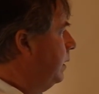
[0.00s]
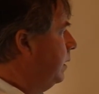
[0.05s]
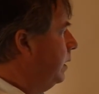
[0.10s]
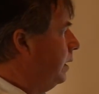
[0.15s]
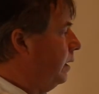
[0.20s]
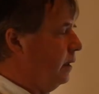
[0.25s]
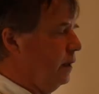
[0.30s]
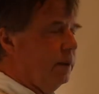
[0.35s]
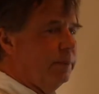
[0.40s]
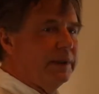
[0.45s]

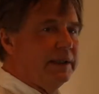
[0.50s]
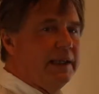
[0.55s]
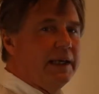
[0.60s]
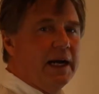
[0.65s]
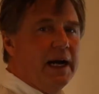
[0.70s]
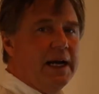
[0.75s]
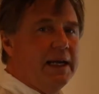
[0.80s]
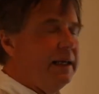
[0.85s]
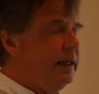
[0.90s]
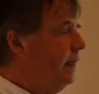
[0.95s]
But the
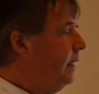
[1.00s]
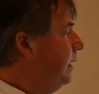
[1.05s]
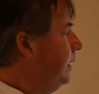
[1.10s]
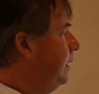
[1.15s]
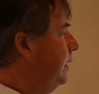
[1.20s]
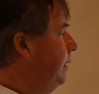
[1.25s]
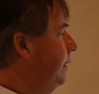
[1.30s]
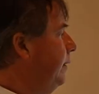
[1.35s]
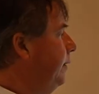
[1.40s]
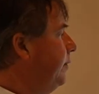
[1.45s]

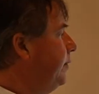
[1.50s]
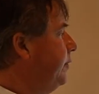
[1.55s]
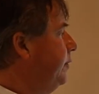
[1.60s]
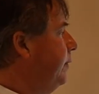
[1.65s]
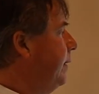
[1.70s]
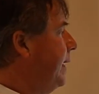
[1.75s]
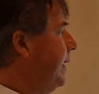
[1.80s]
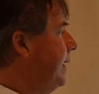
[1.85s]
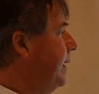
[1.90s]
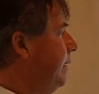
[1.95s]
idea is
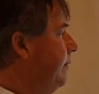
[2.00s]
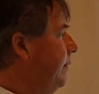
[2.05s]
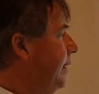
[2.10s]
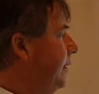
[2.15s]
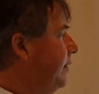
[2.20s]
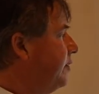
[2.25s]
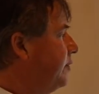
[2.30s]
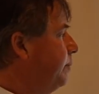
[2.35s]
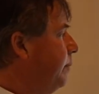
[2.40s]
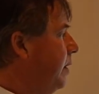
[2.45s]
to have a
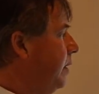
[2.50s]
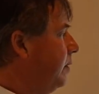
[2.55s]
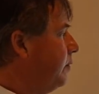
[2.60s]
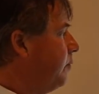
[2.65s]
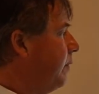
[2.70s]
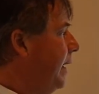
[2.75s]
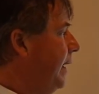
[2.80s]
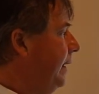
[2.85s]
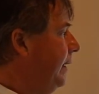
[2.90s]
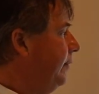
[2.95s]
smaller
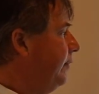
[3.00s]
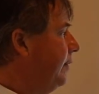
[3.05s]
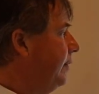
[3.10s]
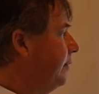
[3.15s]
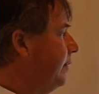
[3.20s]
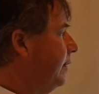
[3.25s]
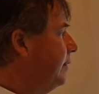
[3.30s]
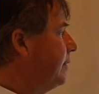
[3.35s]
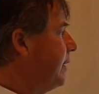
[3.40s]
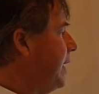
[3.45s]
radius at
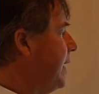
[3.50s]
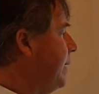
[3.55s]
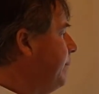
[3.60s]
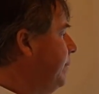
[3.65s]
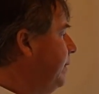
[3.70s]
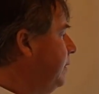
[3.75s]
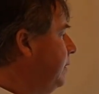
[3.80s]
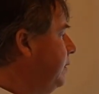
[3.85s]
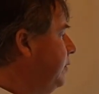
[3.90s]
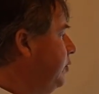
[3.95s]
the top
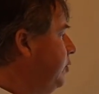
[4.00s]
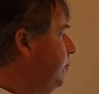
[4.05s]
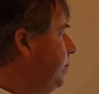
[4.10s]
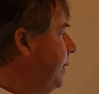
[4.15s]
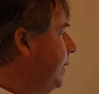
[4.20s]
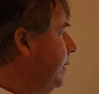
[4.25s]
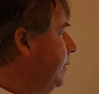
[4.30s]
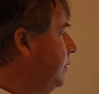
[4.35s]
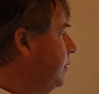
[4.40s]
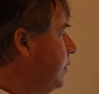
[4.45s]
of the loop
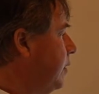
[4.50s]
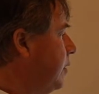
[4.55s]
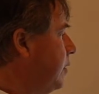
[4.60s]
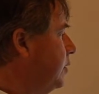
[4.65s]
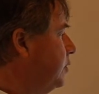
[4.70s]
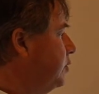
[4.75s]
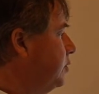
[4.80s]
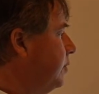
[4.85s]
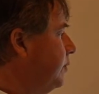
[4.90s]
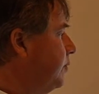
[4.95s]
and
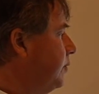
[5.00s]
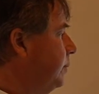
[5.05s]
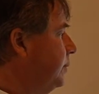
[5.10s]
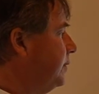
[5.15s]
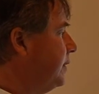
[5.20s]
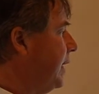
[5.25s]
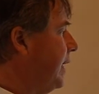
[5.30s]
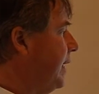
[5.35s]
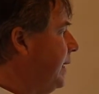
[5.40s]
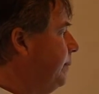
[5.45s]
larger from
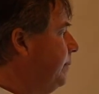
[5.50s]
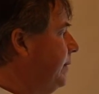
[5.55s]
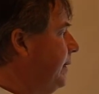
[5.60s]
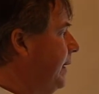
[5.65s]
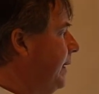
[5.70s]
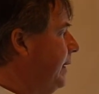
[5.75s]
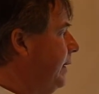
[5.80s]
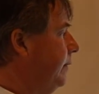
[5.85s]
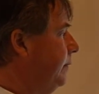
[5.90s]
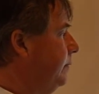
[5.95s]
top
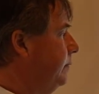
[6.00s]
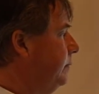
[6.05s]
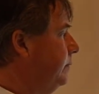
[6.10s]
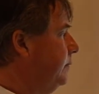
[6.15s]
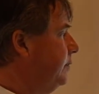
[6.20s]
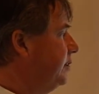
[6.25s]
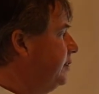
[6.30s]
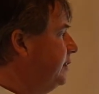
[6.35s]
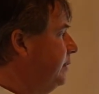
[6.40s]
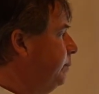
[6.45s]
down,
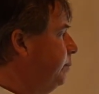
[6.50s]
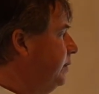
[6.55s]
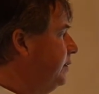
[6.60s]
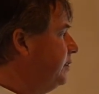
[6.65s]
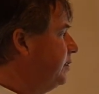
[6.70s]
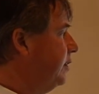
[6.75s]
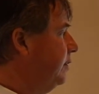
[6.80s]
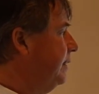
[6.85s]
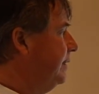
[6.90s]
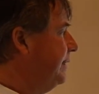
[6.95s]
simply
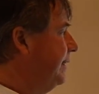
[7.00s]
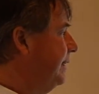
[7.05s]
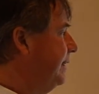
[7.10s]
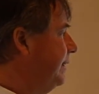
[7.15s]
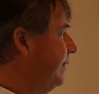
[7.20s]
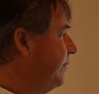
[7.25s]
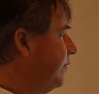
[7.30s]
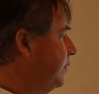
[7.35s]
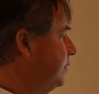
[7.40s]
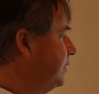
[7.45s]
so that the
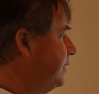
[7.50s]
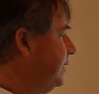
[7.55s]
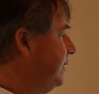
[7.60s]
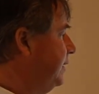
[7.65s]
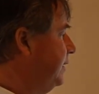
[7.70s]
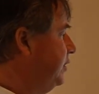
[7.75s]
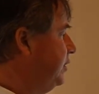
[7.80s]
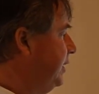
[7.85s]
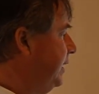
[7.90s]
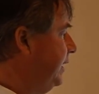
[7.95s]
difference in
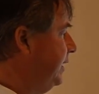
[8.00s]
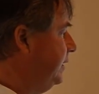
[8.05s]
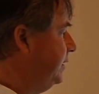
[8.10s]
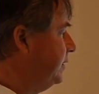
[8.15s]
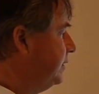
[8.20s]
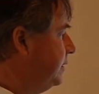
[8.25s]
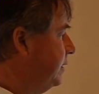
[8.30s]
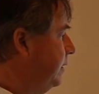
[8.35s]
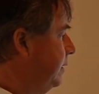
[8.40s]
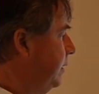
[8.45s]
the
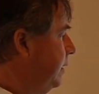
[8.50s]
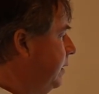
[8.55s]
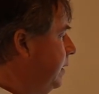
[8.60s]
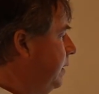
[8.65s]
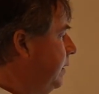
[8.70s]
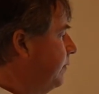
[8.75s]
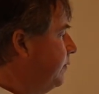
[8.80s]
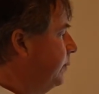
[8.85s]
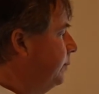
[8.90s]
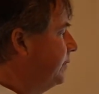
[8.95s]
g's
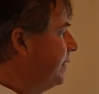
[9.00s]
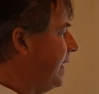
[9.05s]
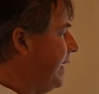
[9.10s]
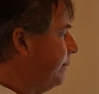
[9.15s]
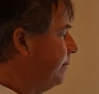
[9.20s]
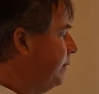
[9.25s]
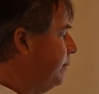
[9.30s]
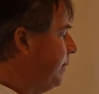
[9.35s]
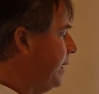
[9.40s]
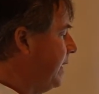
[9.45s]
from
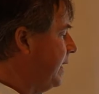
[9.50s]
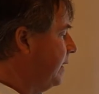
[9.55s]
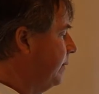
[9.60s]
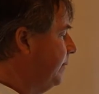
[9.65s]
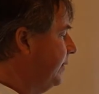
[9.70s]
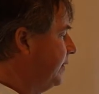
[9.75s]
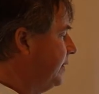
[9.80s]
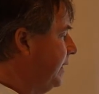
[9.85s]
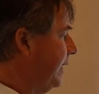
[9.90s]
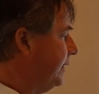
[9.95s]
top to bottom
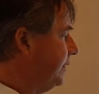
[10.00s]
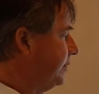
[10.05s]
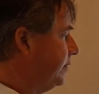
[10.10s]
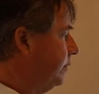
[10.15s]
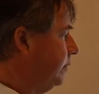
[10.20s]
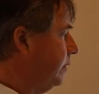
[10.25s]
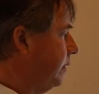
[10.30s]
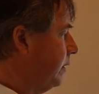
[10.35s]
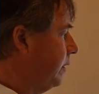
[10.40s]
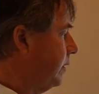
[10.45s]
is not
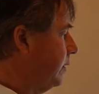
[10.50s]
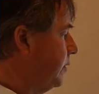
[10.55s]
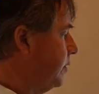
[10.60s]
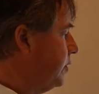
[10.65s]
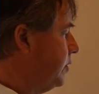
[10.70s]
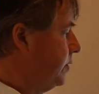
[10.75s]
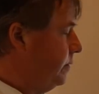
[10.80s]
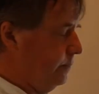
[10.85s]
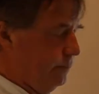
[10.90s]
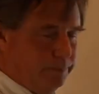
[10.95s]
so
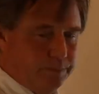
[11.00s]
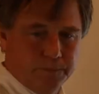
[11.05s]
large.